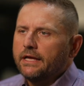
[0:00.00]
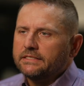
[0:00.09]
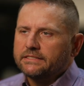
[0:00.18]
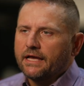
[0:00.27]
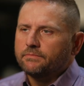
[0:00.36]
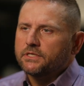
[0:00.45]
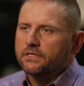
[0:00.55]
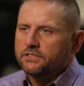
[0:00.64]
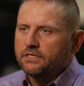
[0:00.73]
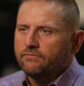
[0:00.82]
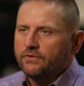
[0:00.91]
a Samsung
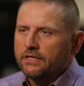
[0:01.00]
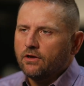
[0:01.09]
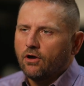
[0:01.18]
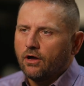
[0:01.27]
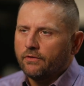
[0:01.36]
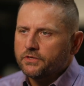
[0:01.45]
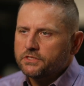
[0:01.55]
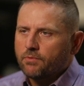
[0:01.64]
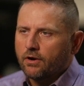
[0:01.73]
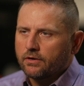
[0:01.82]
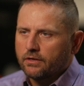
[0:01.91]
TV on the
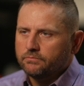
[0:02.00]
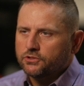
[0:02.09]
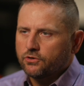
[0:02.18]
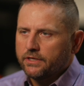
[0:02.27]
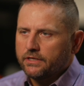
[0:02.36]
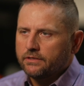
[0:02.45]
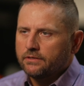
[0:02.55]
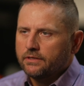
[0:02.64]
Smart Hub screen.